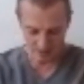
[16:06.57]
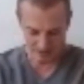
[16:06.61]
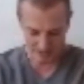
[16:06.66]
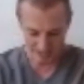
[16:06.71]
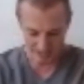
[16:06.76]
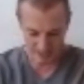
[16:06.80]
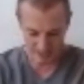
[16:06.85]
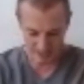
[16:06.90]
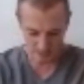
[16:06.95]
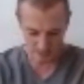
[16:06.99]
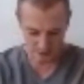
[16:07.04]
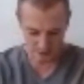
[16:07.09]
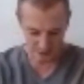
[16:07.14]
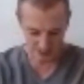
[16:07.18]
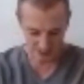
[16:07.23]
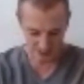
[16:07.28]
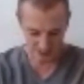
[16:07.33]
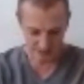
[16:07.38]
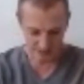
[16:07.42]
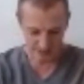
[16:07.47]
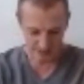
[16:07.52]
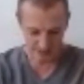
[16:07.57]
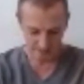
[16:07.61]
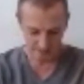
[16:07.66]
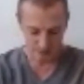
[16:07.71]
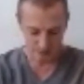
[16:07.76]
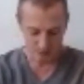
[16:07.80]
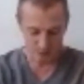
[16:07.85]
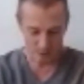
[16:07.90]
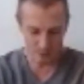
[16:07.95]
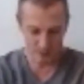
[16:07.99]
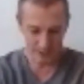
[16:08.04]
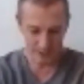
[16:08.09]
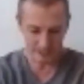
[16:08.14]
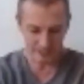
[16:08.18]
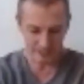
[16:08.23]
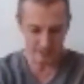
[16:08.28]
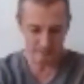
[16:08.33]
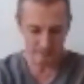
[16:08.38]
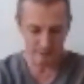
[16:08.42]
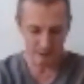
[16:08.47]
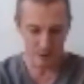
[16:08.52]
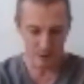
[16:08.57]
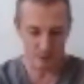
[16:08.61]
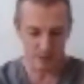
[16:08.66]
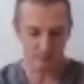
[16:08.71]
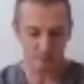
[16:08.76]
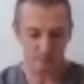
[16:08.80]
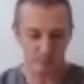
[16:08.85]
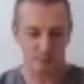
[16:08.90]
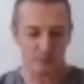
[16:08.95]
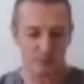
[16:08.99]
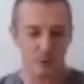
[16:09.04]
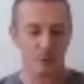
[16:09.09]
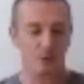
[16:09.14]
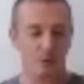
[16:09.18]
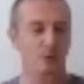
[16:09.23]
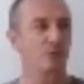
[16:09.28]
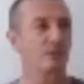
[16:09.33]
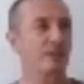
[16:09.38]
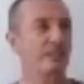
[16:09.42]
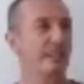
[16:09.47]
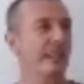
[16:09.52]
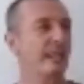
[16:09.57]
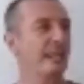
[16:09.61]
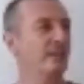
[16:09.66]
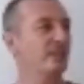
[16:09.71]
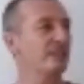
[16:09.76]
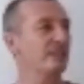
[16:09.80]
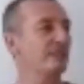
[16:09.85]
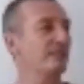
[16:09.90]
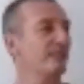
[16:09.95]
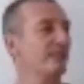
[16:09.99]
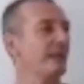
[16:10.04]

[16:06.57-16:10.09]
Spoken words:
I was at that point about procreation,